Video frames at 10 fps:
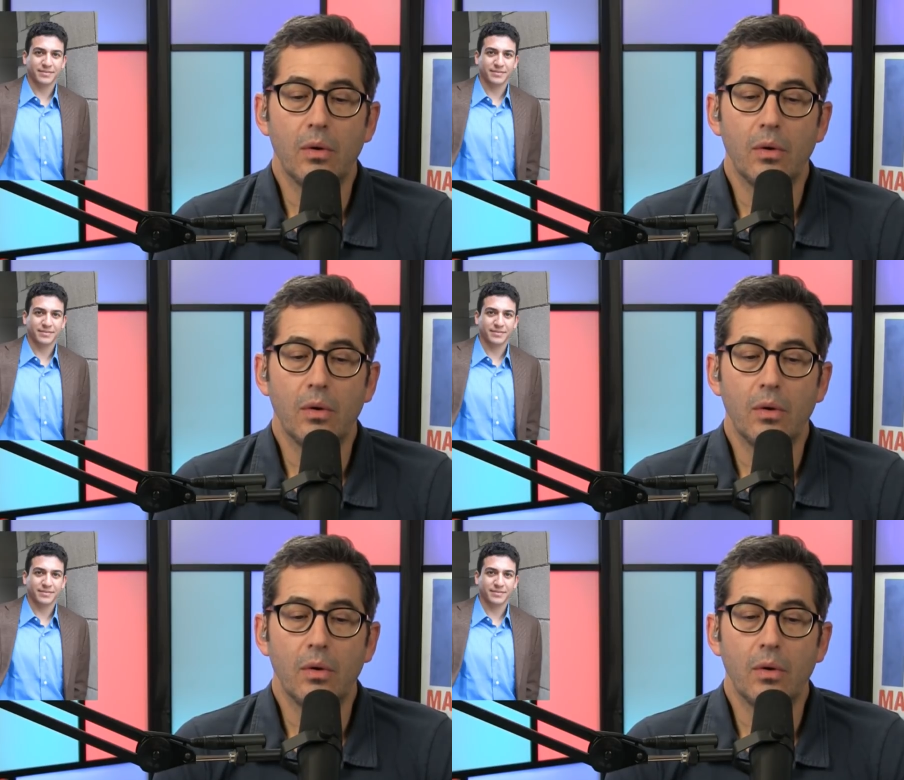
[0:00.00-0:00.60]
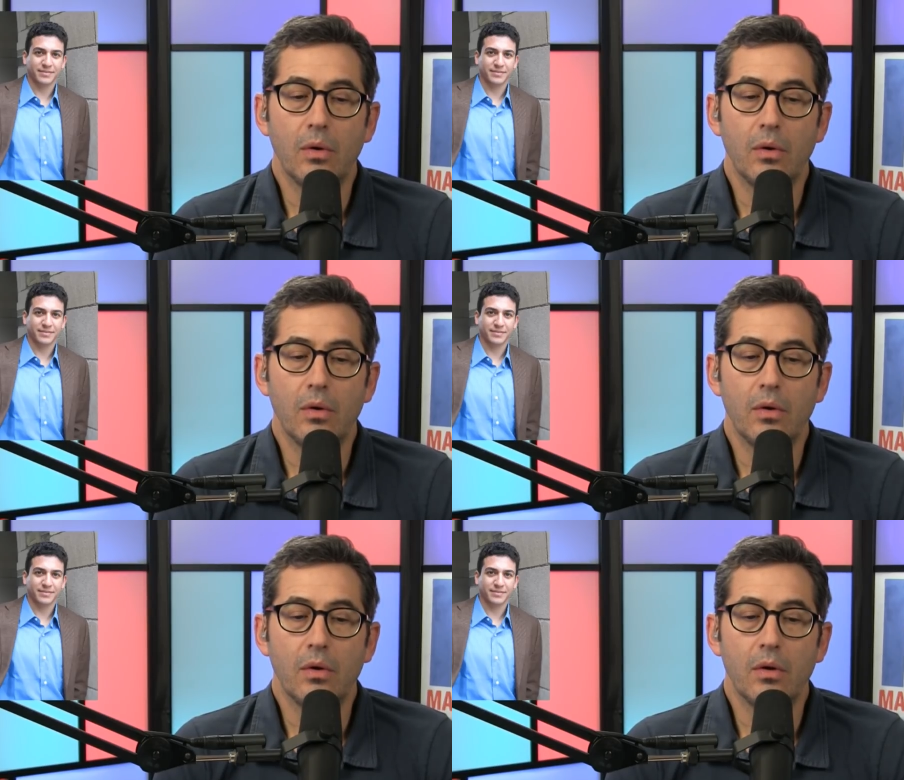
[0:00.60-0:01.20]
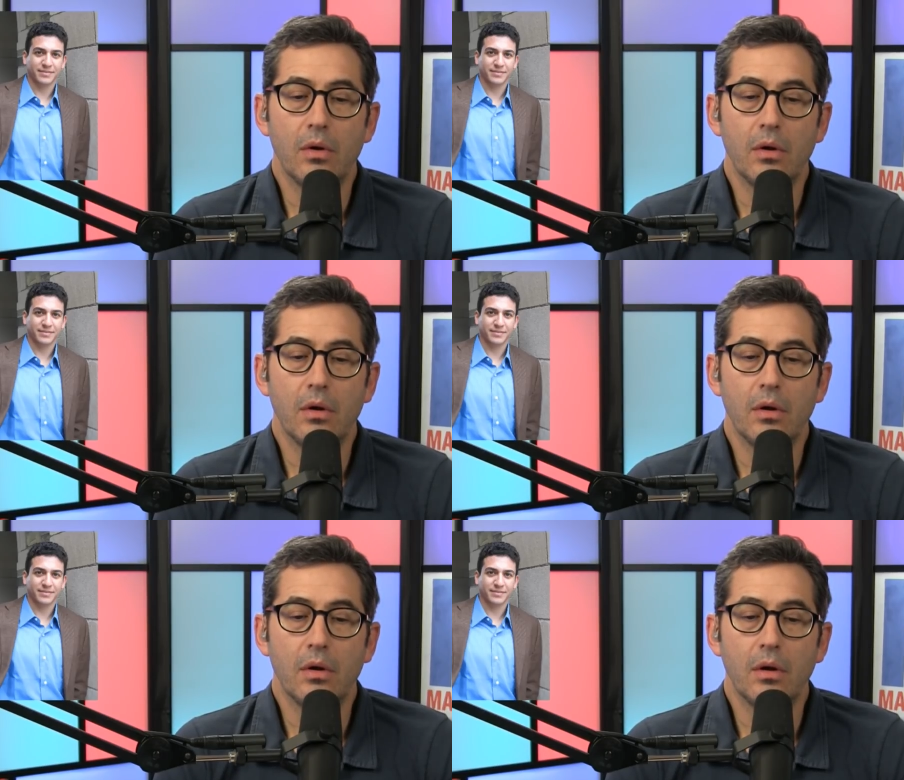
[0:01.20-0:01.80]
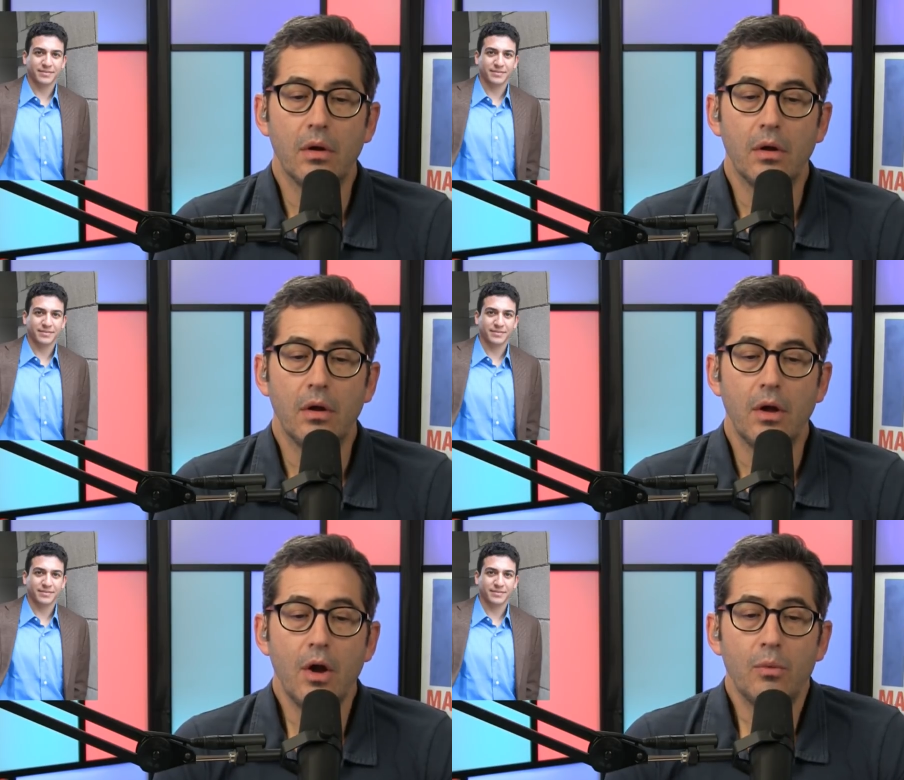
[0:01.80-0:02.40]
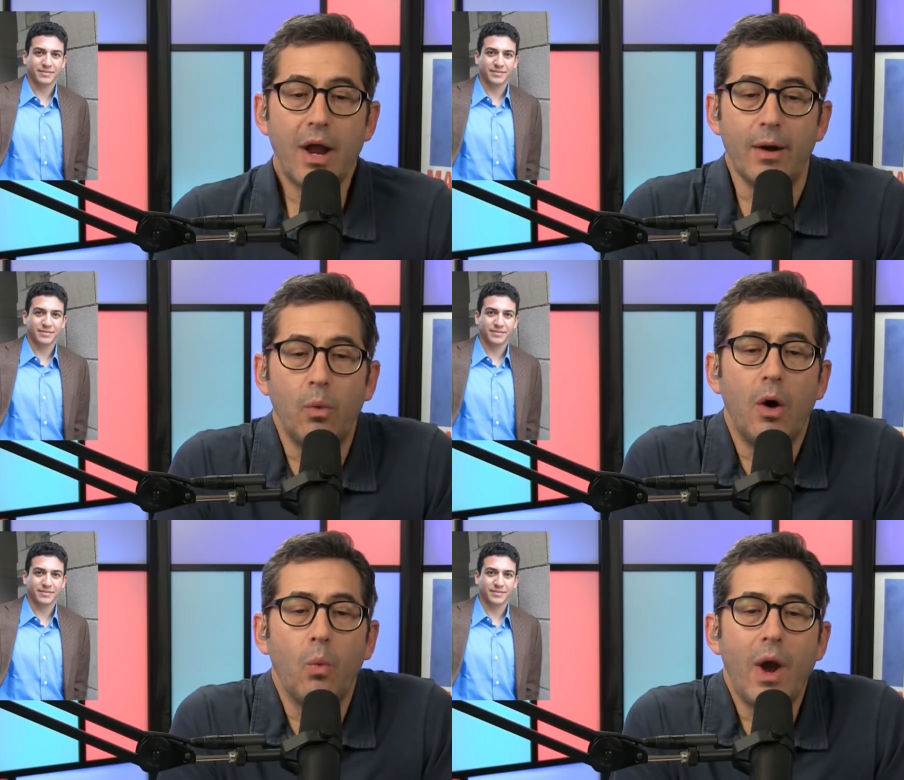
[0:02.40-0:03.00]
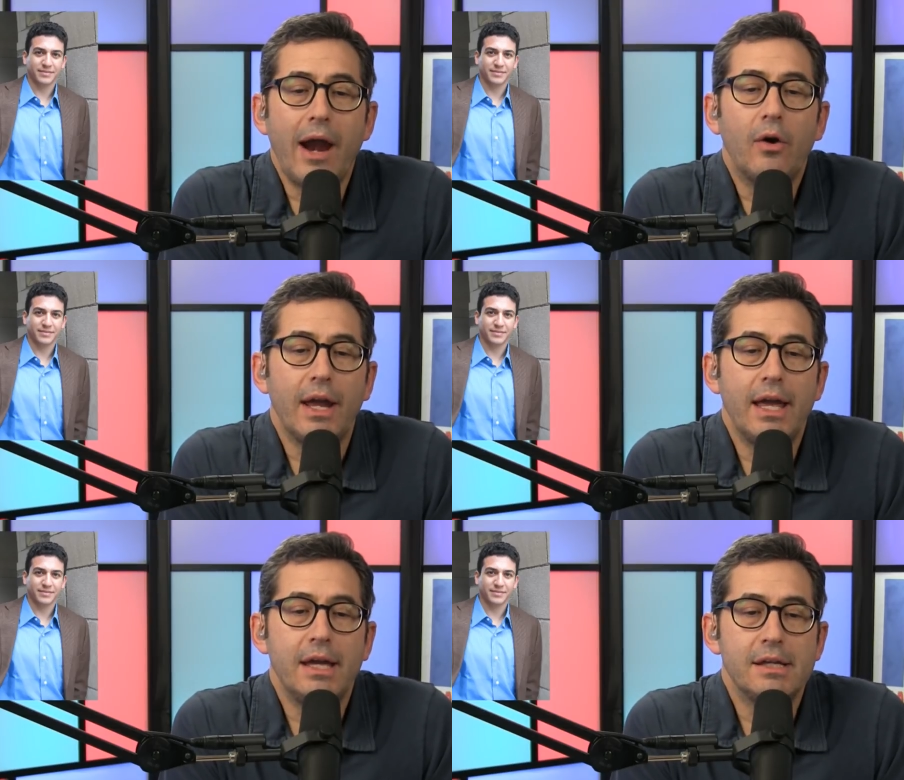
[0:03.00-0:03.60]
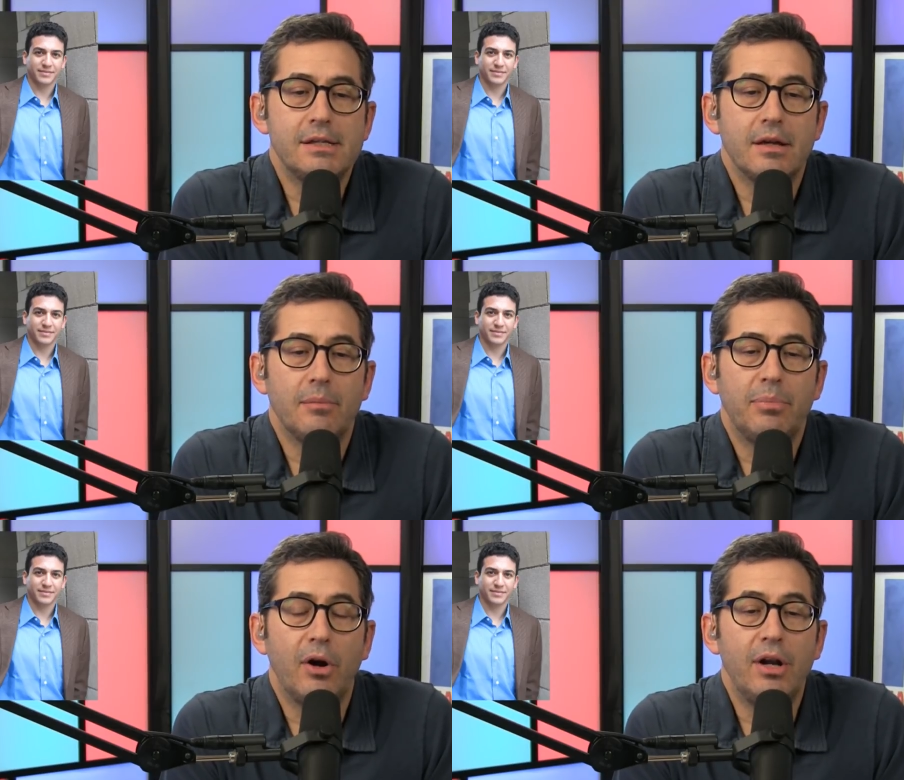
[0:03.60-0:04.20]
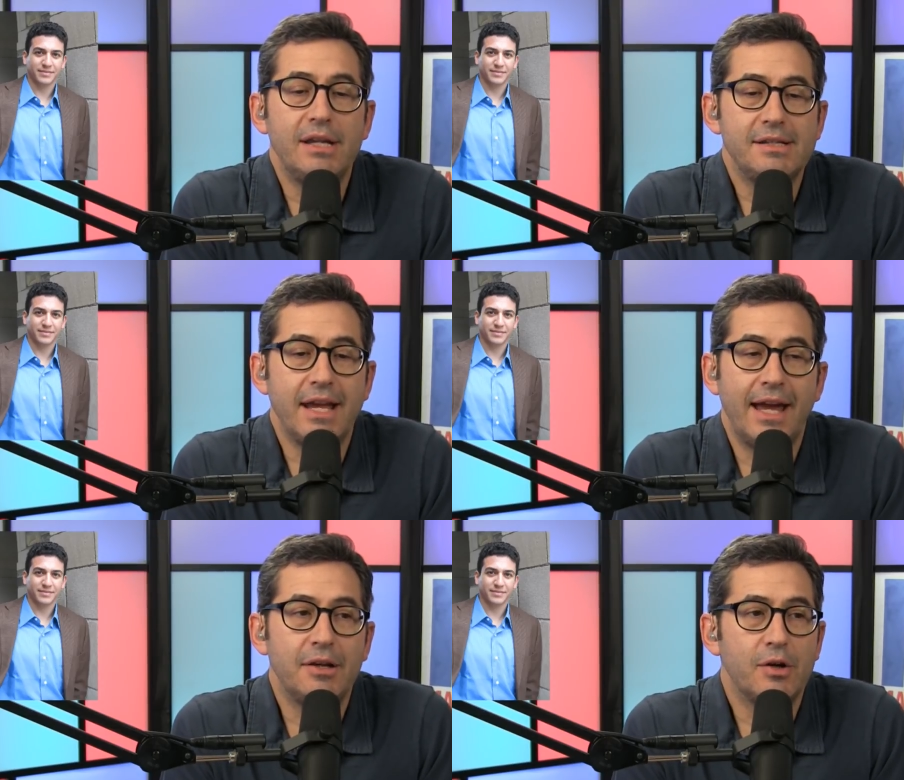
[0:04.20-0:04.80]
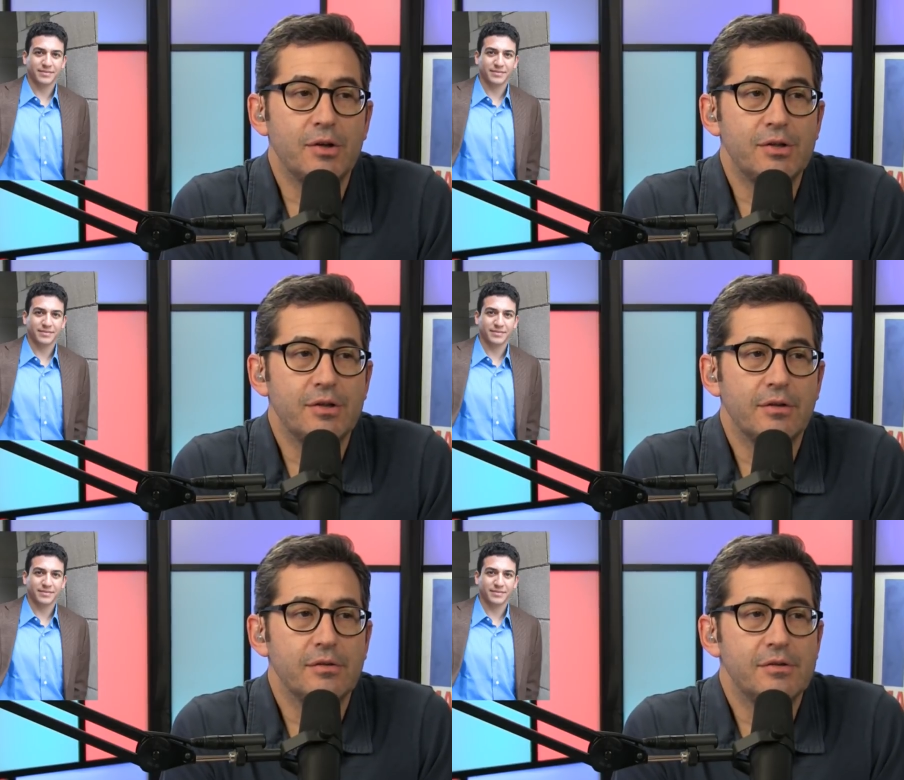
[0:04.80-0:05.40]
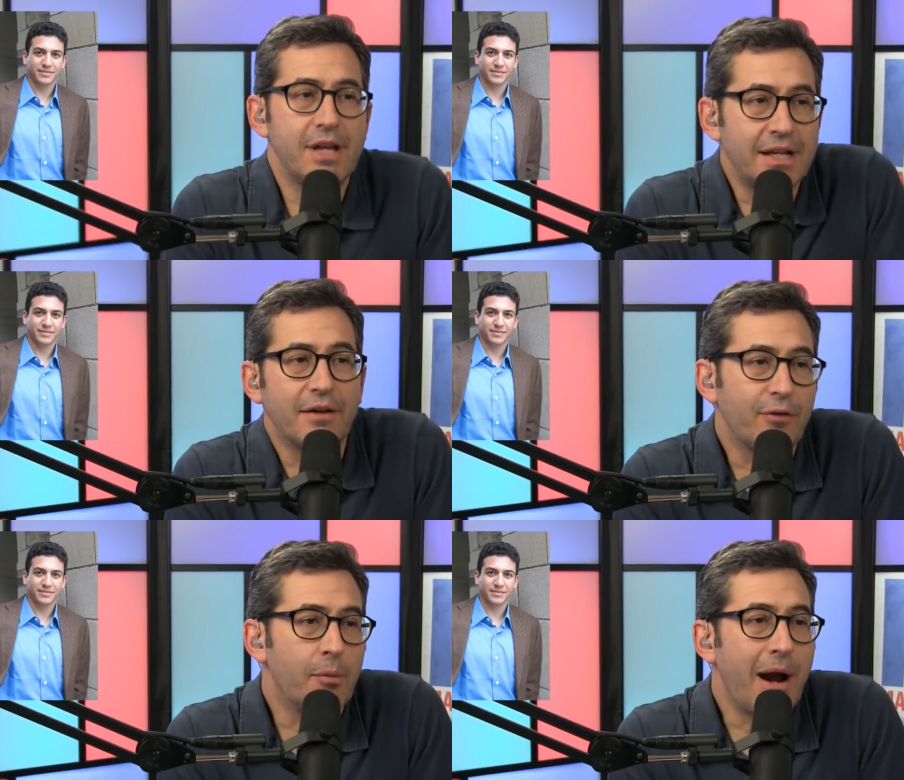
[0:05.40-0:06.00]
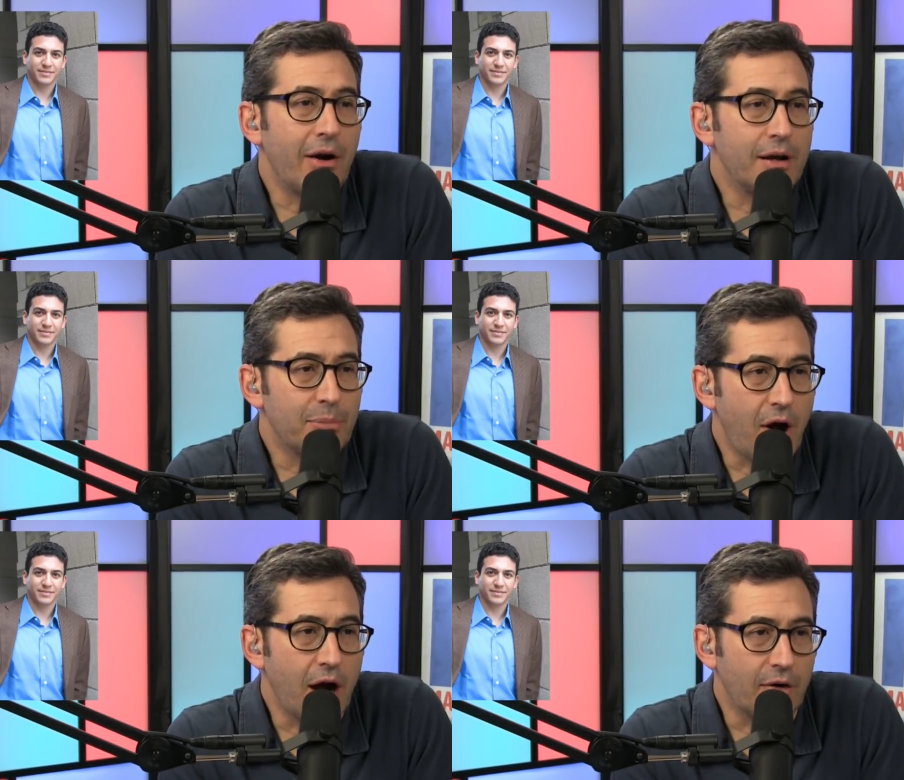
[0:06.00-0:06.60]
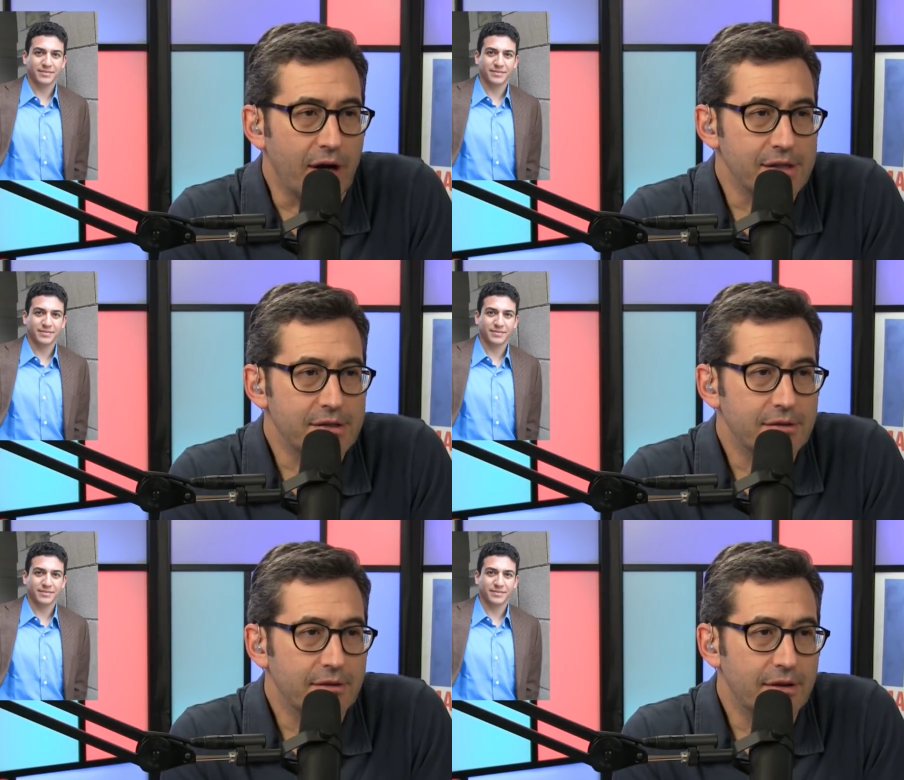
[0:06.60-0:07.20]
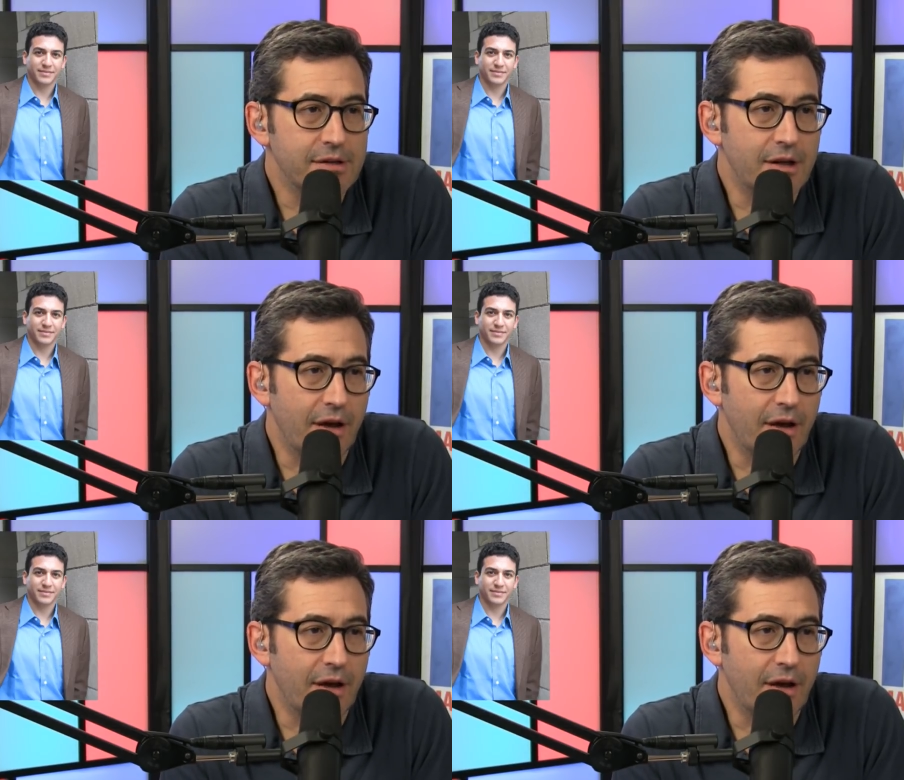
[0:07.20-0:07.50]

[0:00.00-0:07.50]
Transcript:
Speaker 1: been trained by the DNC. Right. Well, where is Bernie Sanders' Center for American Progress is